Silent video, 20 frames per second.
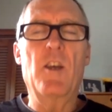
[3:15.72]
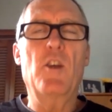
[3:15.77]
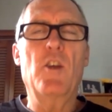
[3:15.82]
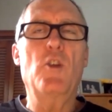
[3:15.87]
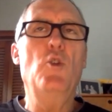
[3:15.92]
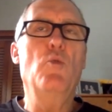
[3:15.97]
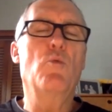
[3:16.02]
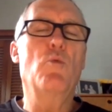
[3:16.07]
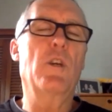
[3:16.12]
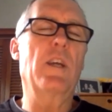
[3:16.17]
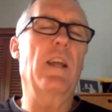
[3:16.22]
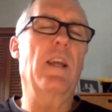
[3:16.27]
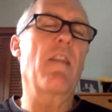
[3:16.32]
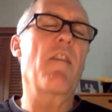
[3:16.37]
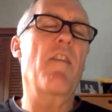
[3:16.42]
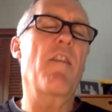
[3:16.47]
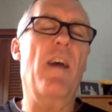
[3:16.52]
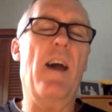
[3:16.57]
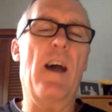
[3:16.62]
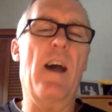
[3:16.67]
you will get
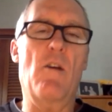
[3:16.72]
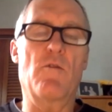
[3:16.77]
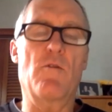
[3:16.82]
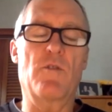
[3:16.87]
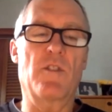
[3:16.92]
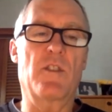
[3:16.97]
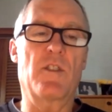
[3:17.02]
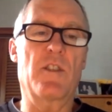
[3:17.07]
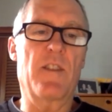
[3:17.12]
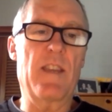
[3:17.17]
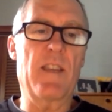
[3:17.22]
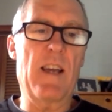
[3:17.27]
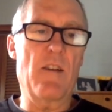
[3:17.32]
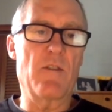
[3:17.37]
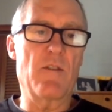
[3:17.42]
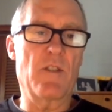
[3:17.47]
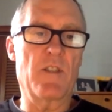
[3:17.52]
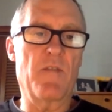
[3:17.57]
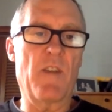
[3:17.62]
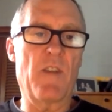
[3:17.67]
thousands and
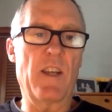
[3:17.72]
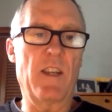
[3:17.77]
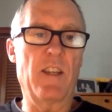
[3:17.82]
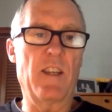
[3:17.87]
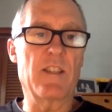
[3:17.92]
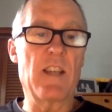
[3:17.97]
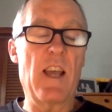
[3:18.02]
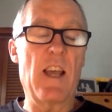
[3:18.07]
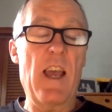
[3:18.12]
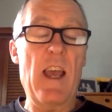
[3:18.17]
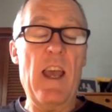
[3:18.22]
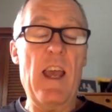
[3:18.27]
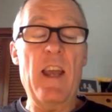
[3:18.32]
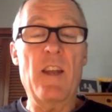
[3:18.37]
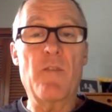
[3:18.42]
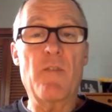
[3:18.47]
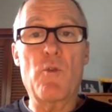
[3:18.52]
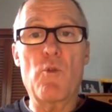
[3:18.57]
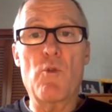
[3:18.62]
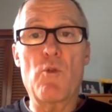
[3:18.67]
thousands of ideas. And
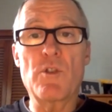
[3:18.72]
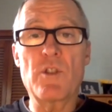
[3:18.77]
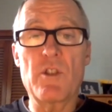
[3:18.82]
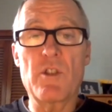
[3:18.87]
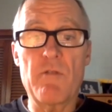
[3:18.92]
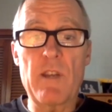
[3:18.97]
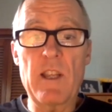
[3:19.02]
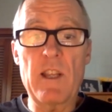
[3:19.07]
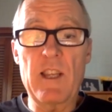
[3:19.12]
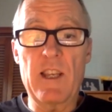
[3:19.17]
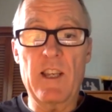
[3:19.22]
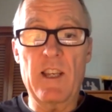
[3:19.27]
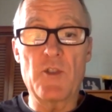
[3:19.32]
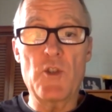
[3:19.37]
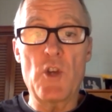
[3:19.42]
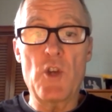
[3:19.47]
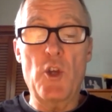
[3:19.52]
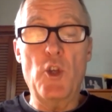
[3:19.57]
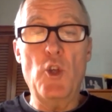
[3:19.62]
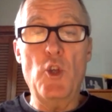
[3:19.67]
of course, the great thing is
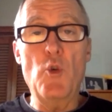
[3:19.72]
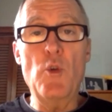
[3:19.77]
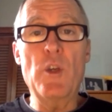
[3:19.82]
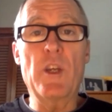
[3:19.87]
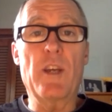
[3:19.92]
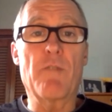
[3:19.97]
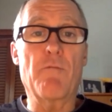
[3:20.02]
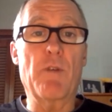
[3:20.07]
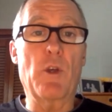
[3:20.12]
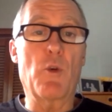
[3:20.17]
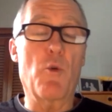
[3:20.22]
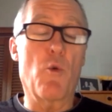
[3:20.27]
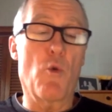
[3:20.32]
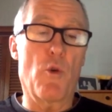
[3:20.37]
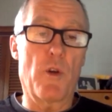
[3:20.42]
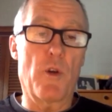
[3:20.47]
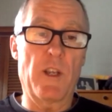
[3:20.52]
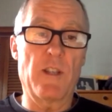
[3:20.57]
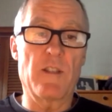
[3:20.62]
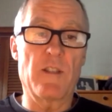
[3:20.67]
you can get
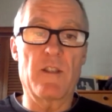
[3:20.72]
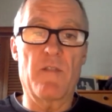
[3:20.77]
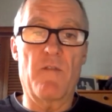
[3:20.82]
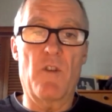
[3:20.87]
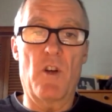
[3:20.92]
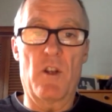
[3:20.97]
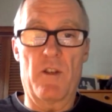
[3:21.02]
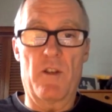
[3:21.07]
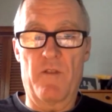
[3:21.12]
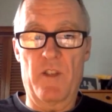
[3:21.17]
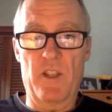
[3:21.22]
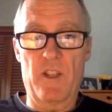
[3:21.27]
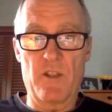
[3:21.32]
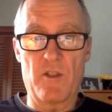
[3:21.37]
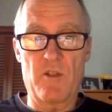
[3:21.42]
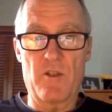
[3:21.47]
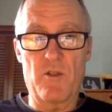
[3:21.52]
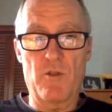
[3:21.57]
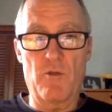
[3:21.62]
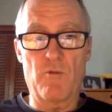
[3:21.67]
recordings of all of
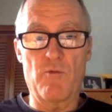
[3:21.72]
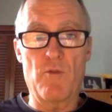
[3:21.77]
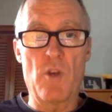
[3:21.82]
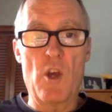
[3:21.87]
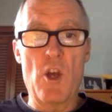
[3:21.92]
these too.